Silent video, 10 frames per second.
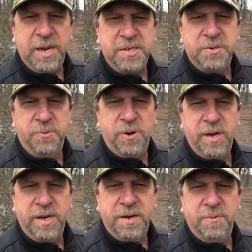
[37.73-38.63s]
Pastor
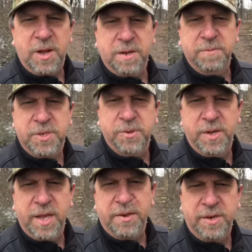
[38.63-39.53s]
Warren here. Welcome to
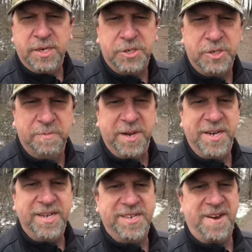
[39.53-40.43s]
another edition of
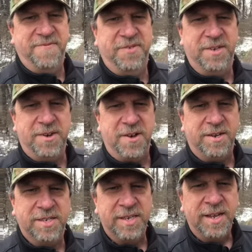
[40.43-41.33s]
Mondays Are for the
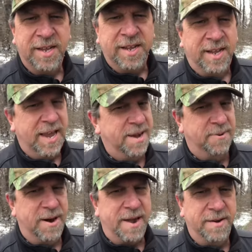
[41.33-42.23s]
Dogs. Hey,
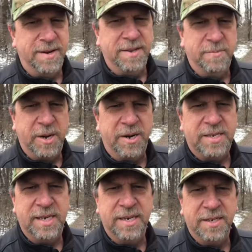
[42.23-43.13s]
we're out in the
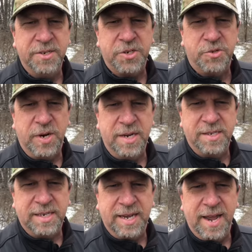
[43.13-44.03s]
Barrington Hills
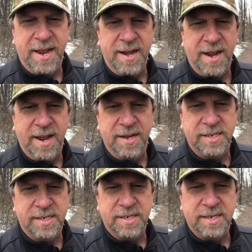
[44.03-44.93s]
trails again and
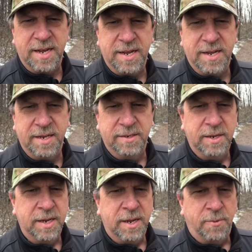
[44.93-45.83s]
just uh,
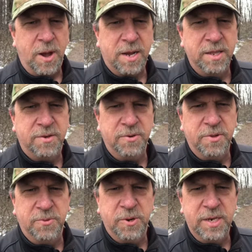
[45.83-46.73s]
walking through
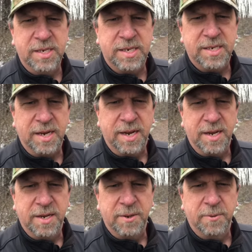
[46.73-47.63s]
the woods,
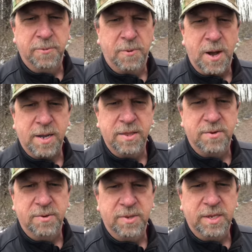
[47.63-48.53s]
uh, walking
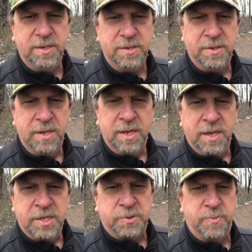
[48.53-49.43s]
through a little
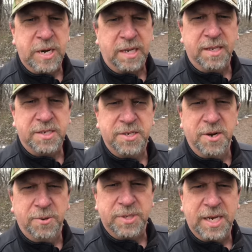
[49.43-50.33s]
sprinkle of
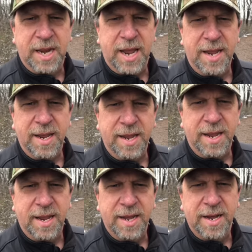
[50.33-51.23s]
snow today.
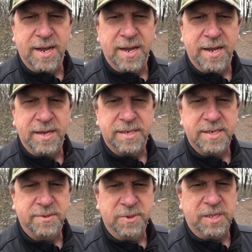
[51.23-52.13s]
And uh,
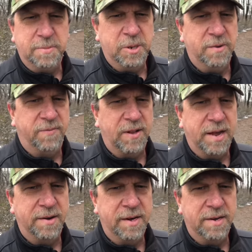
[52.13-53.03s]
it's really beautiful
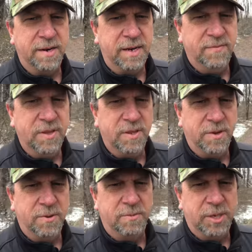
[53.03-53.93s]
out here, even
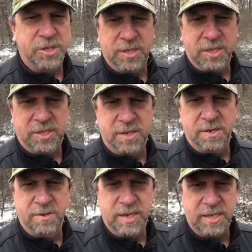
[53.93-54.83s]
though much of the
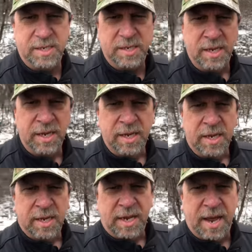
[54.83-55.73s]
snow has
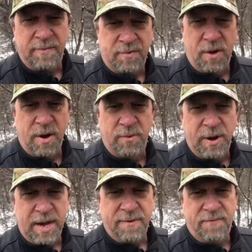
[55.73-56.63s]
kind of gone
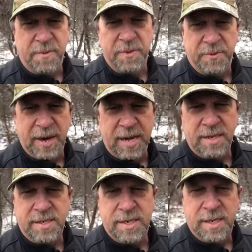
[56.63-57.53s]
away from the
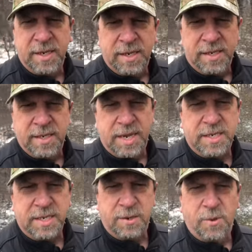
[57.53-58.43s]
rains. It's
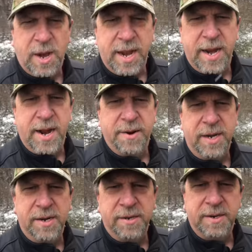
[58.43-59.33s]
nice and quiet out
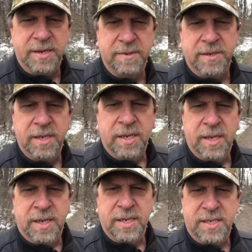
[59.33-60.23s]
here and
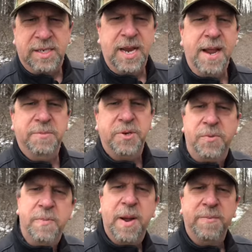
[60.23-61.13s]
it's a time to
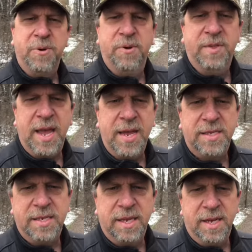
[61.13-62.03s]
remember
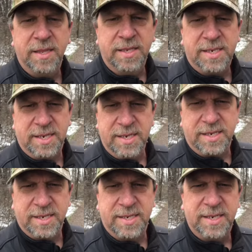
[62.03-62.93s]
that uh, this
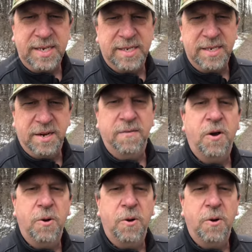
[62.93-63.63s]
is a season of